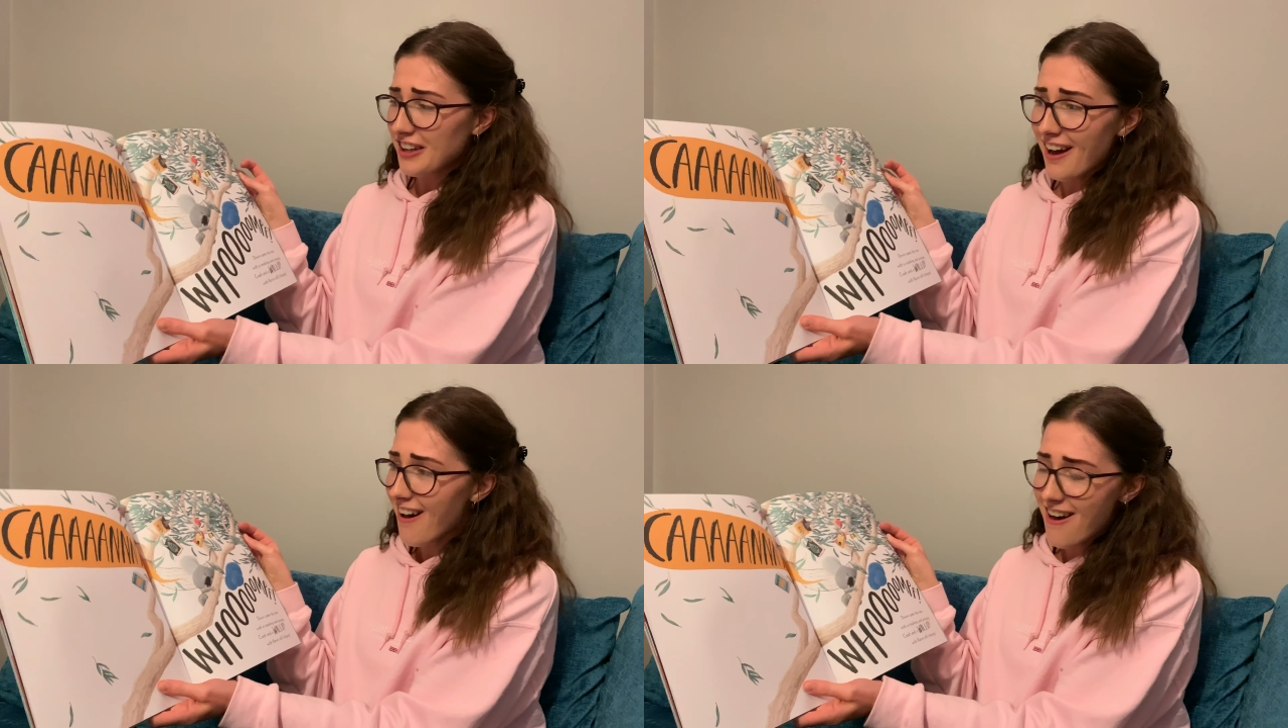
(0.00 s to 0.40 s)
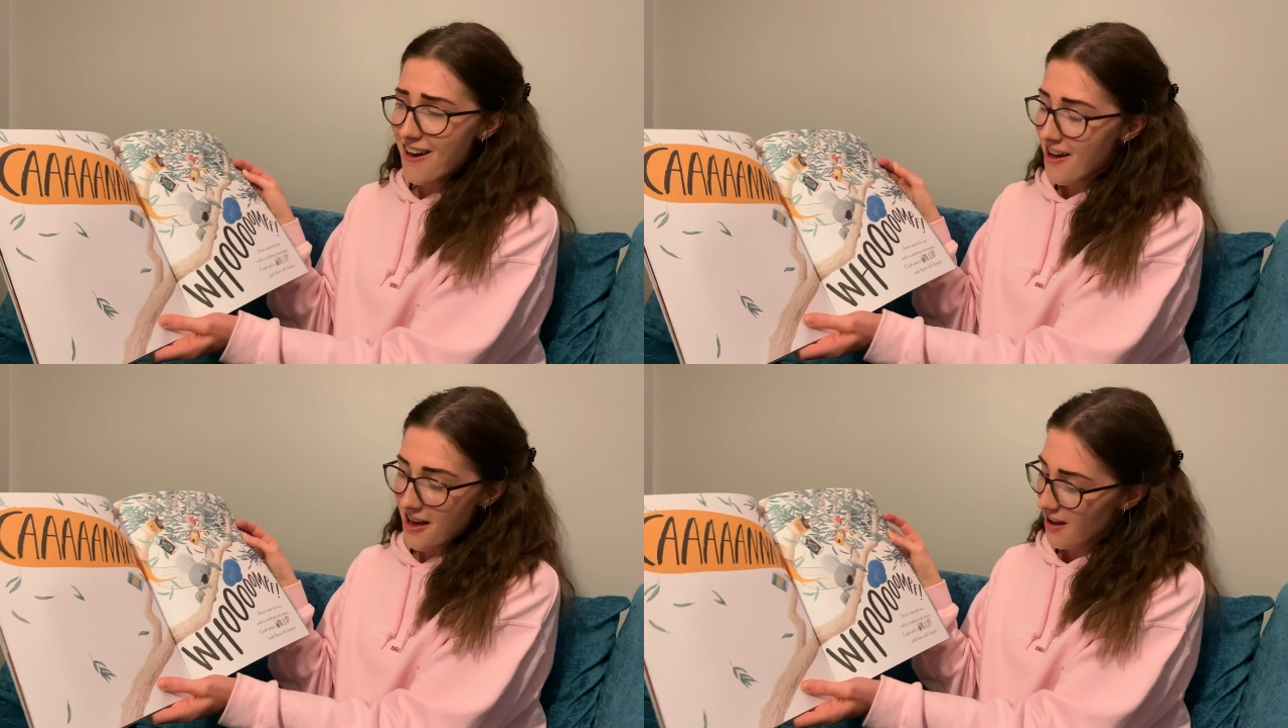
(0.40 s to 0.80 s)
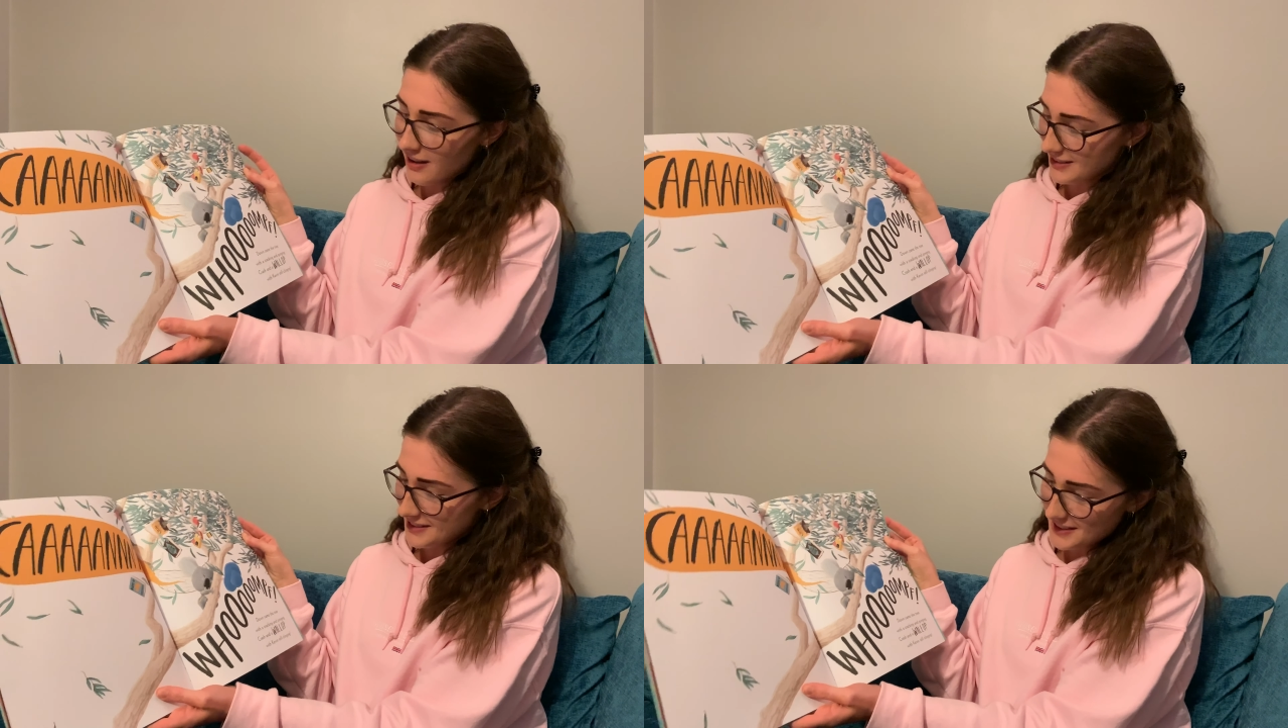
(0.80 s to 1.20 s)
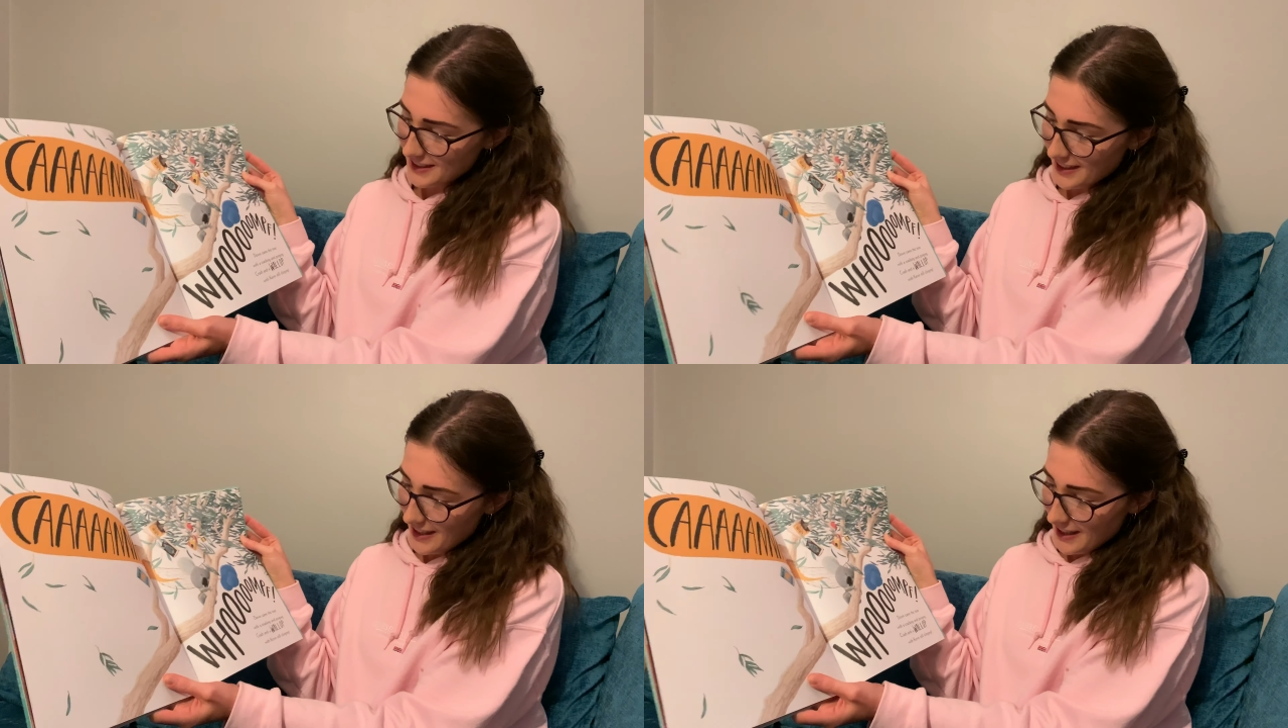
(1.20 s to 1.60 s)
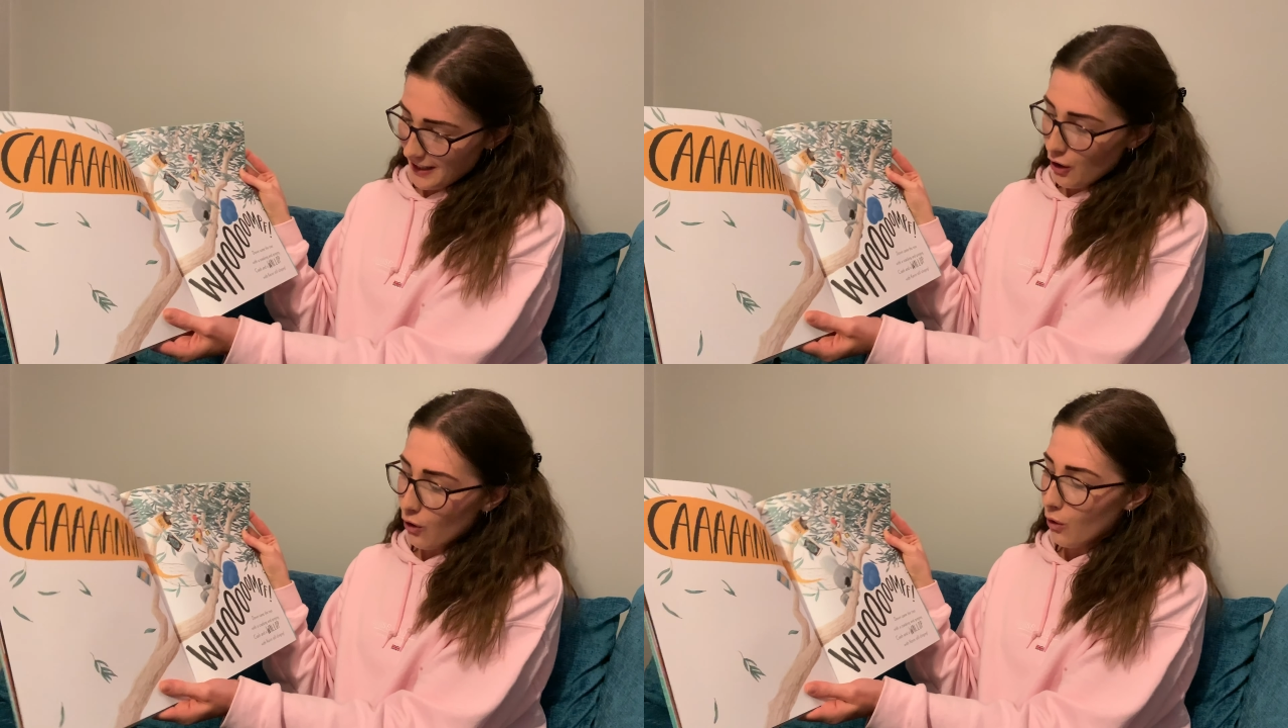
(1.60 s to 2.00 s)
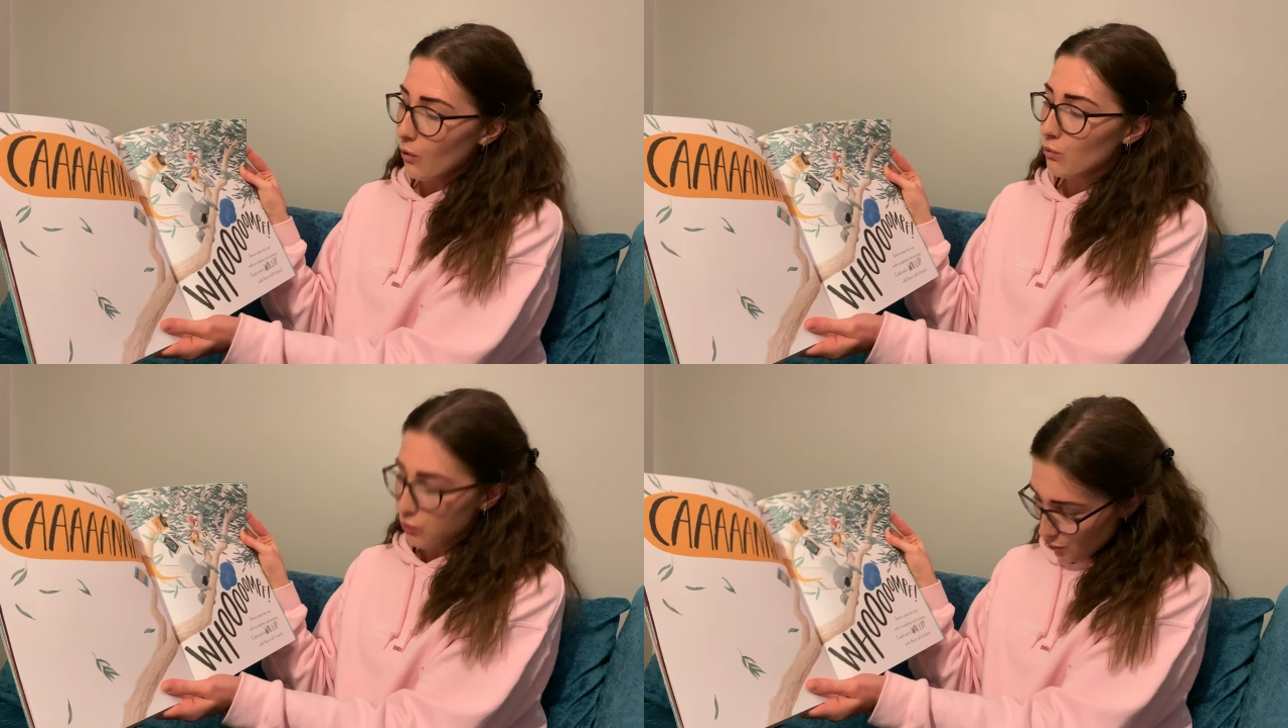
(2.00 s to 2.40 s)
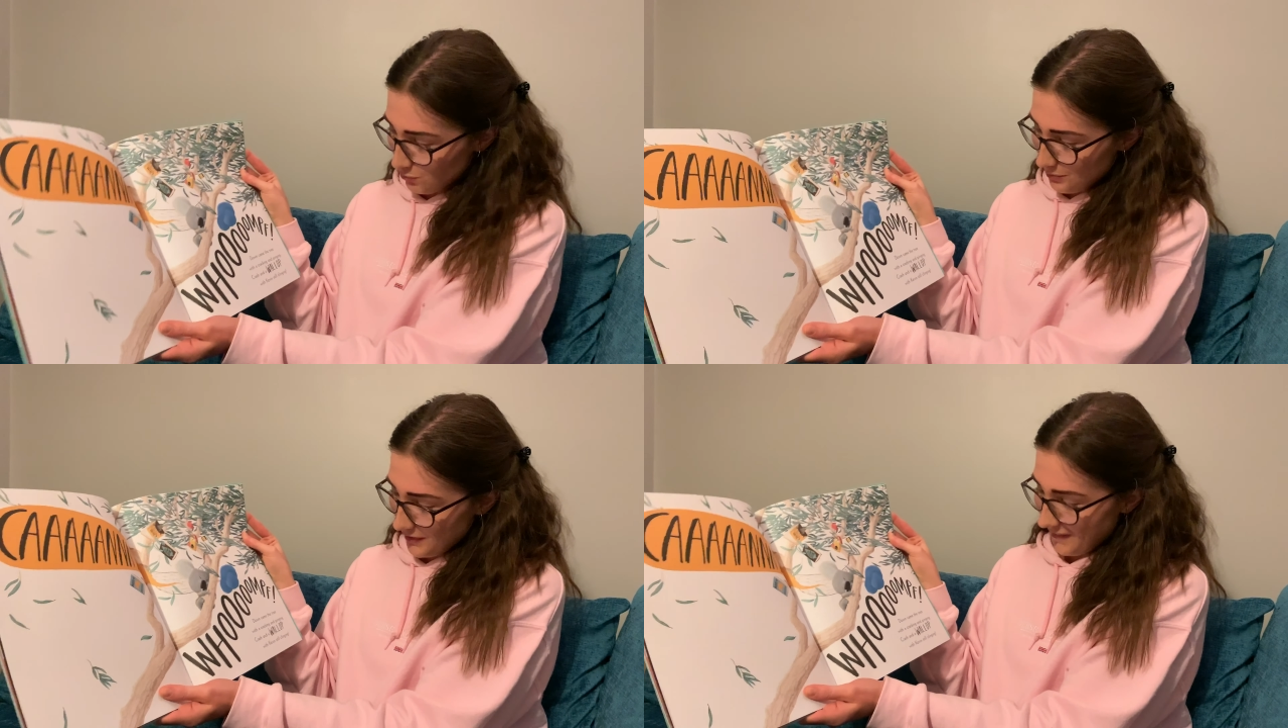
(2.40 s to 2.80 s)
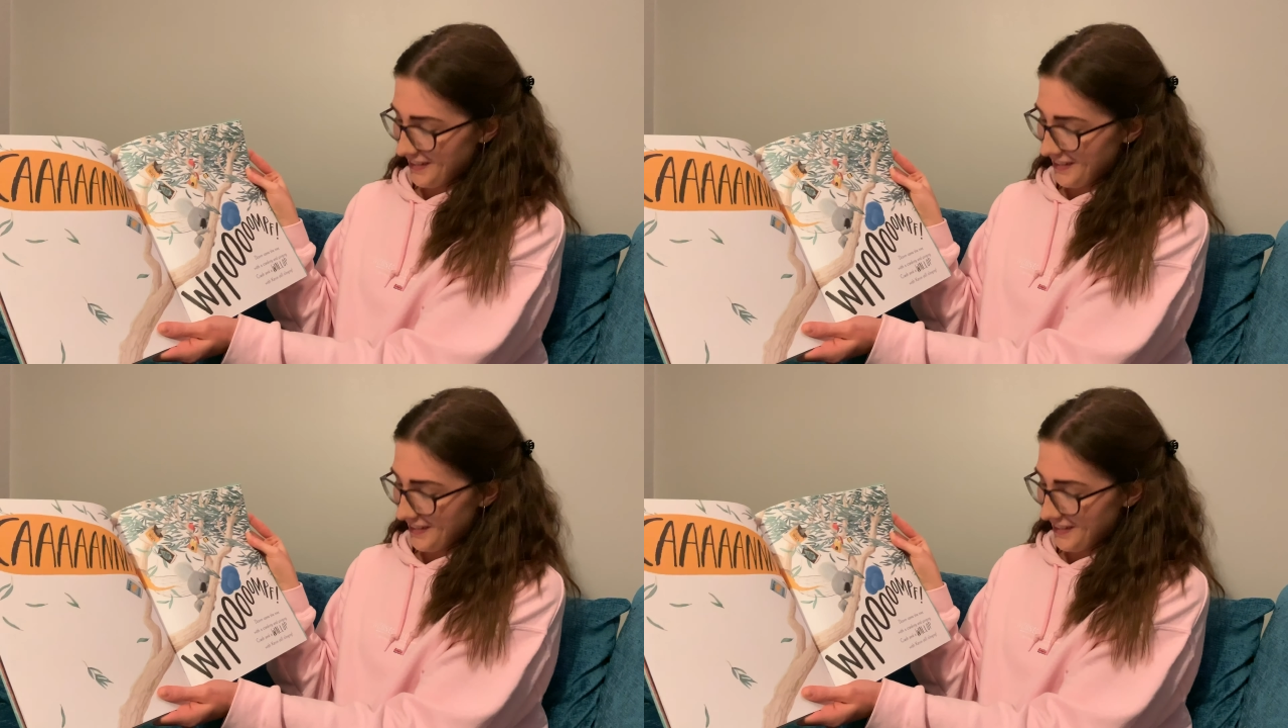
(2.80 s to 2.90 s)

can't. Rump.